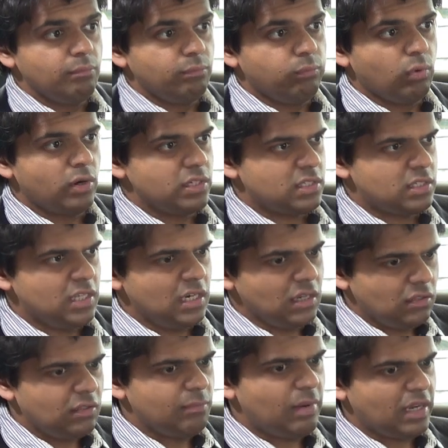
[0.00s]
Whereas sitting
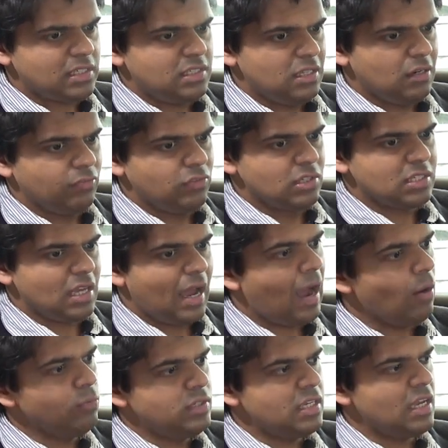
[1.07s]
on the back seat of this
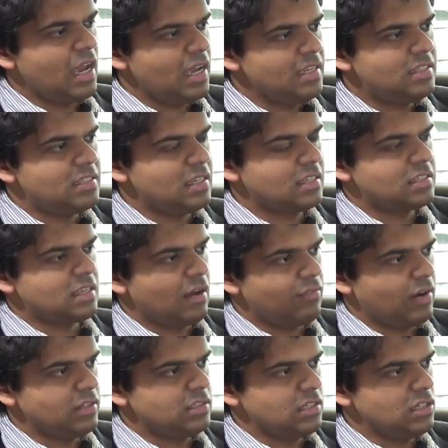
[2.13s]
Audi A6
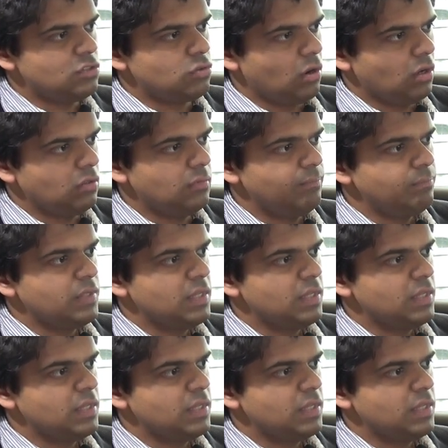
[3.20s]
Avant E-Tron,